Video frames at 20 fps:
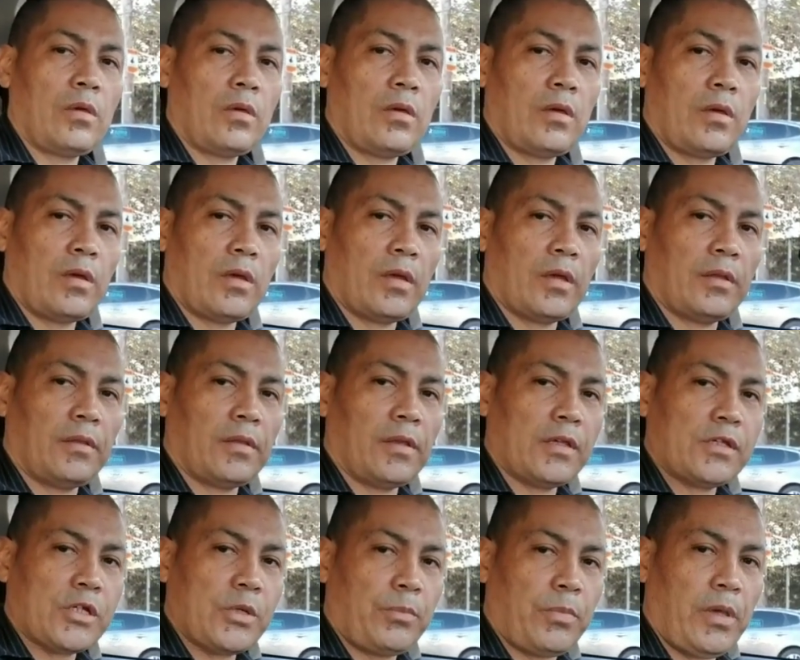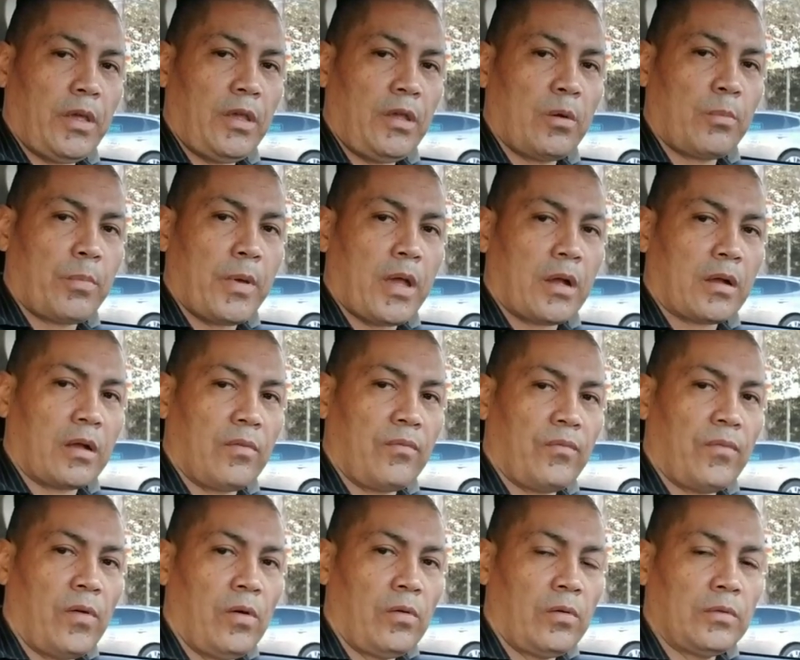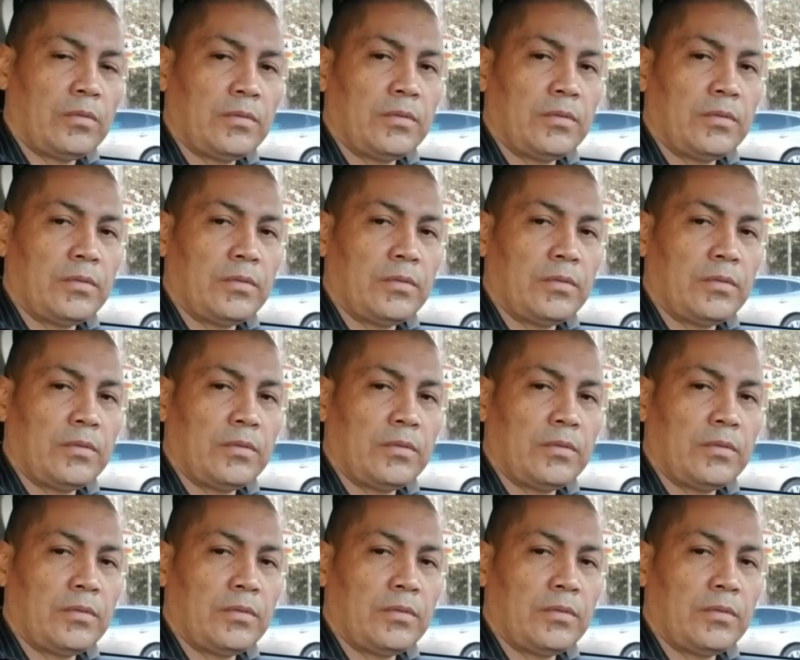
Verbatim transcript: And this should be your backup phone